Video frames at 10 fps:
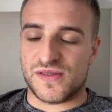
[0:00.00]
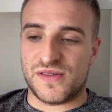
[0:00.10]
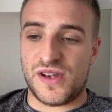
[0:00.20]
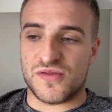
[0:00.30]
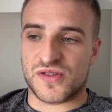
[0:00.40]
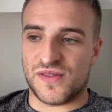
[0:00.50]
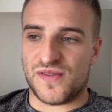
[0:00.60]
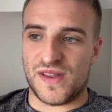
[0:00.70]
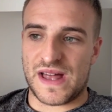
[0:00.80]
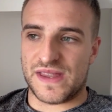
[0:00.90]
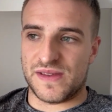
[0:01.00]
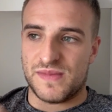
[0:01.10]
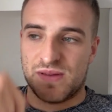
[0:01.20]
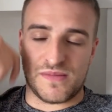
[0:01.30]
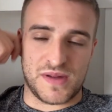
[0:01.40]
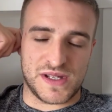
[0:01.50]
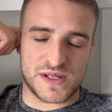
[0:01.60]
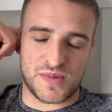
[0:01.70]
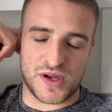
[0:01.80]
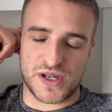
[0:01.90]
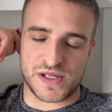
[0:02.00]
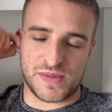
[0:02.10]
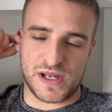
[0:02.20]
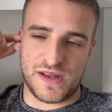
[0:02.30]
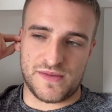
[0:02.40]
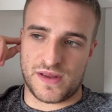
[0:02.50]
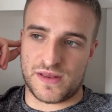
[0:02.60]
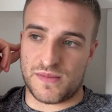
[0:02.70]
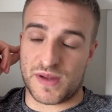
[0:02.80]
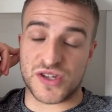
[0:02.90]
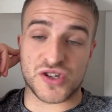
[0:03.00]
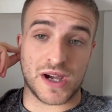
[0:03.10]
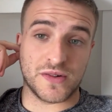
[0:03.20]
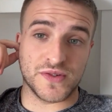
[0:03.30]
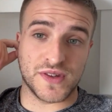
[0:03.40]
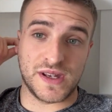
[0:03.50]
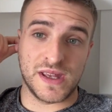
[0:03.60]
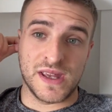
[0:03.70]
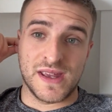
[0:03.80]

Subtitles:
you know, stuff like that. They beat Spurs, I believe, they beat Chelsea.